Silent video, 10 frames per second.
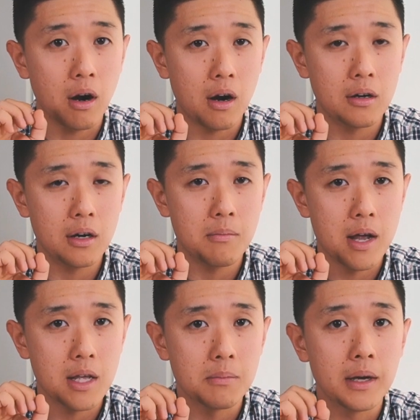hard-earned
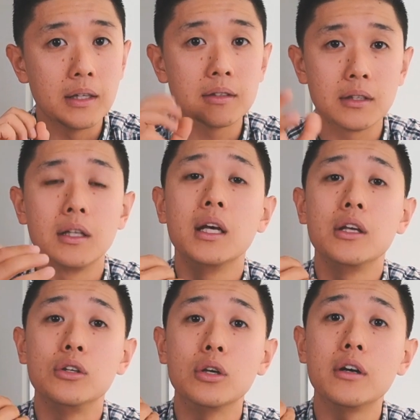money, but listen,
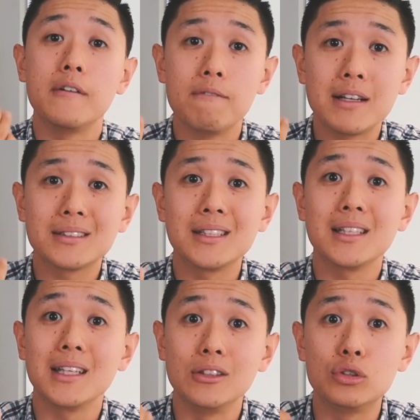you're investing
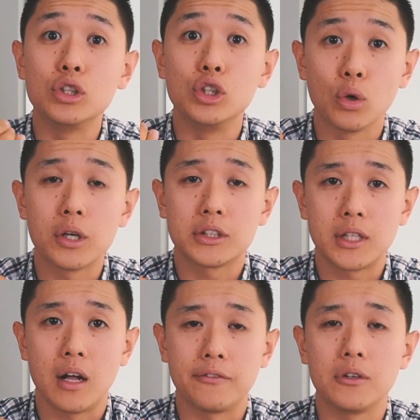into yourself.